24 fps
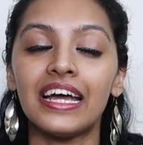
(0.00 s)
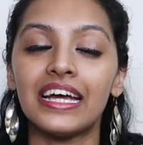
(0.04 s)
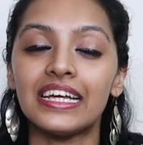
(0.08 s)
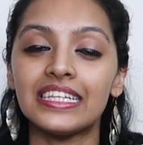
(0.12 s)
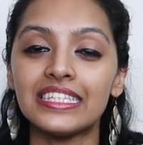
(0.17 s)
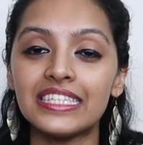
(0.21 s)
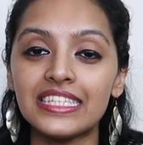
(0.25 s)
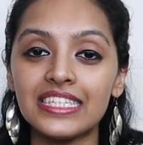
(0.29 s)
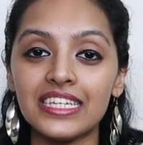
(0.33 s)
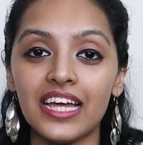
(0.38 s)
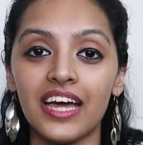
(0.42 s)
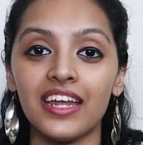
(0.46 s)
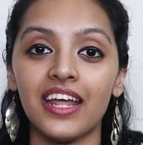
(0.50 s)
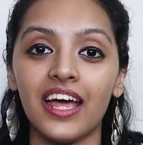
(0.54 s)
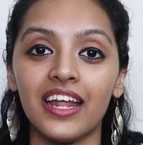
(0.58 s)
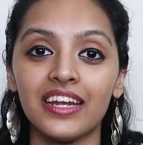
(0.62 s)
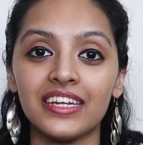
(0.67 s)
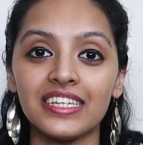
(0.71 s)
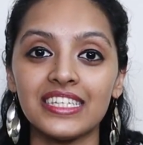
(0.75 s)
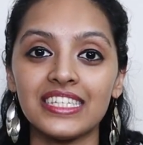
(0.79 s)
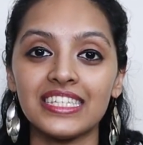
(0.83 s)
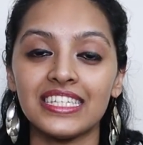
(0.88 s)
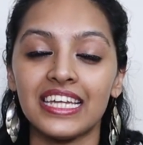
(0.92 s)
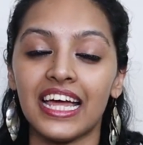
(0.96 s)
and start
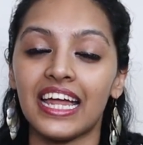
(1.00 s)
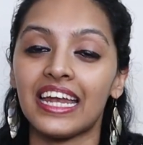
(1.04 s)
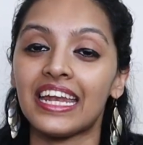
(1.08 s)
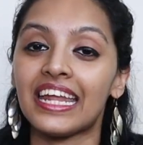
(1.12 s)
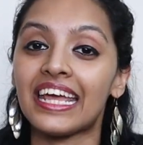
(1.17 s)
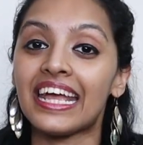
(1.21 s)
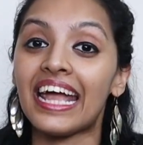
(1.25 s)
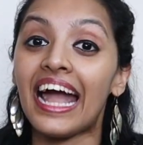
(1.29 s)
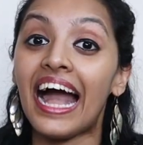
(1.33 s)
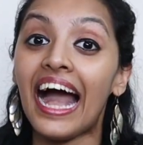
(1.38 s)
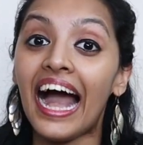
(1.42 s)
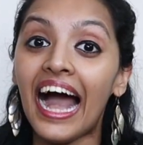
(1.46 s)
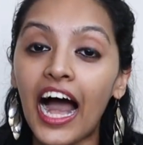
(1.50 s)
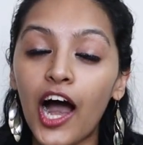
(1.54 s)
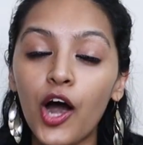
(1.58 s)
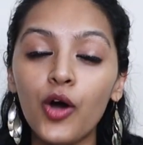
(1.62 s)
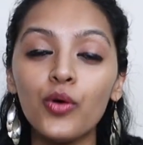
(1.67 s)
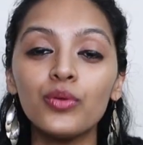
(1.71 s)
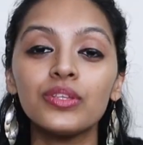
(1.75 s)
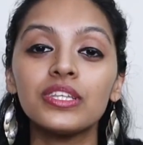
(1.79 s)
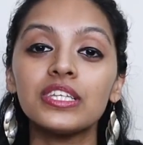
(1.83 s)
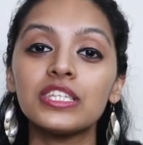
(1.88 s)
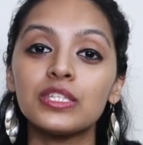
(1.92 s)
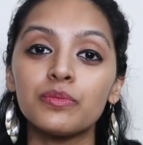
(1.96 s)
understanding
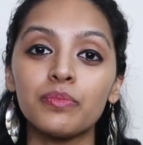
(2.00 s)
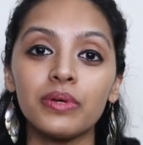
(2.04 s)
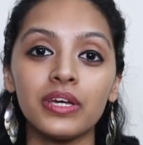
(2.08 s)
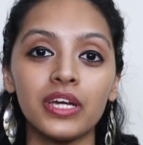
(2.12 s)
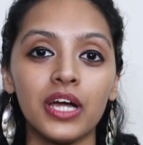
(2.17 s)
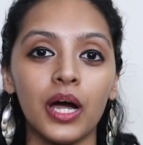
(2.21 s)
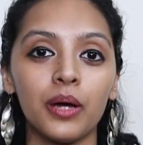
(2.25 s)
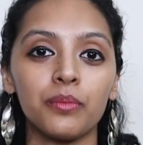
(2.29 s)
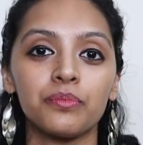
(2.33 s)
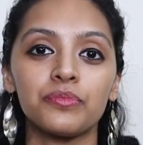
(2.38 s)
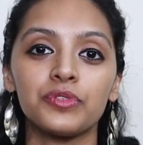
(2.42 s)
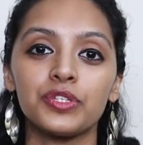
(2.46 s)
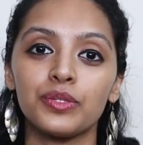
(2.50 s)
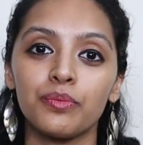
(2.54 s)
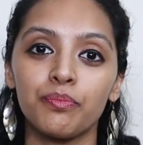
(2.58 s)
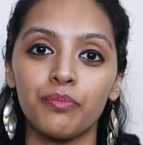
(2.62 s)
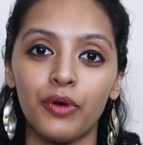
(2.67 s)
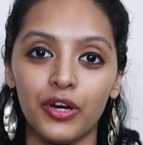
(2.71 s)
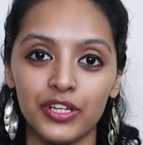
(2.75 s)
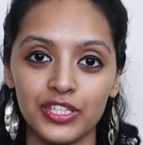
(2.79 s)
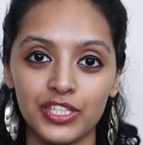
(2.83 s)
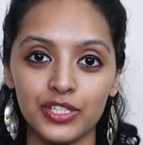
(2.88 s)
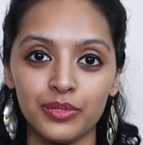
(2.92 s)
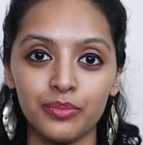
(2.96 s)
how this becomes
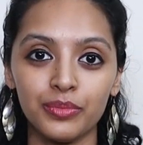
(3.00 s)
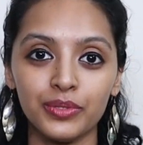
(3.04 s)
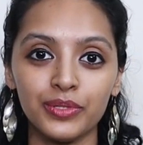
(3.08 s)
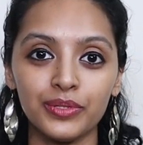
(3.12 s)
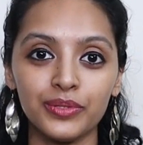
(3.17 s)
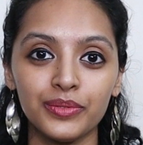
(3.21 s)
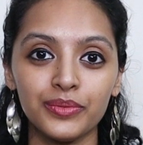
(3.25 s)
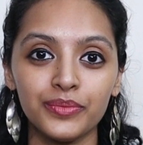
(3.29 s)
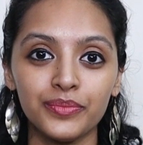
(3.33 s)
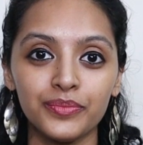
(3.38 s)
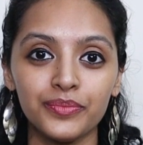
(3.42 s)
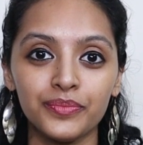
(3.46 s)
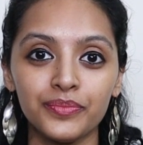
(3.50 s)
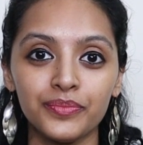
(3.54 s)
possible.